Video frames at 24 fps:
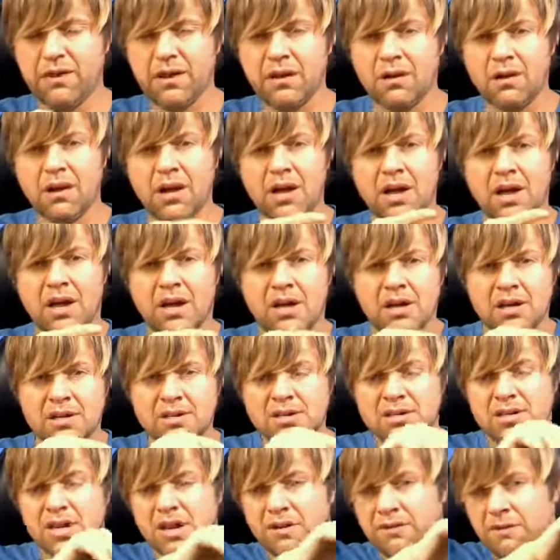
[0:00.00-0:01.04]
feel,
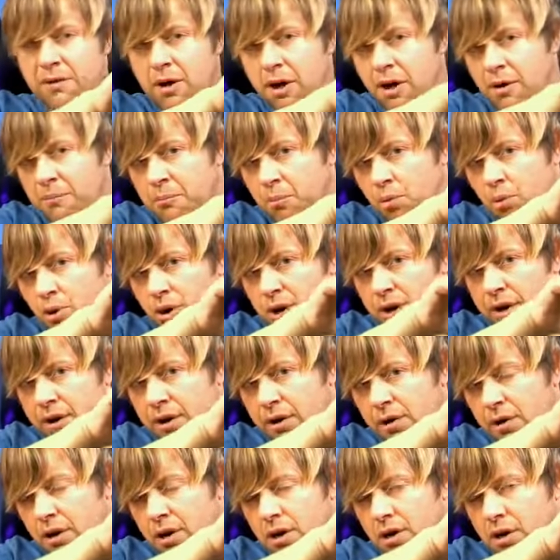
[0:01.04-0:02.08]
instead of a more
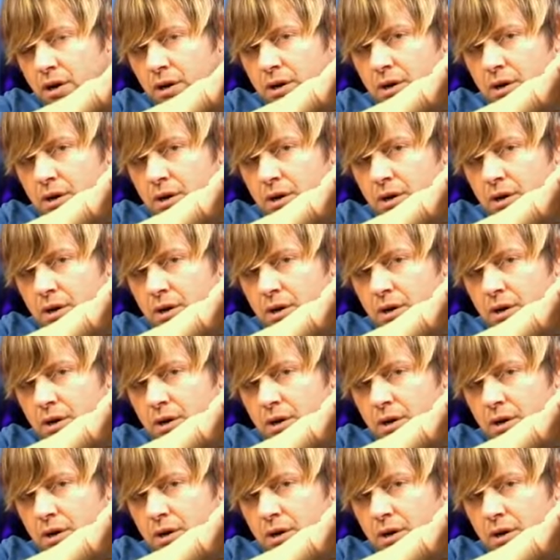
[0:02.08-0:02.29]
linear,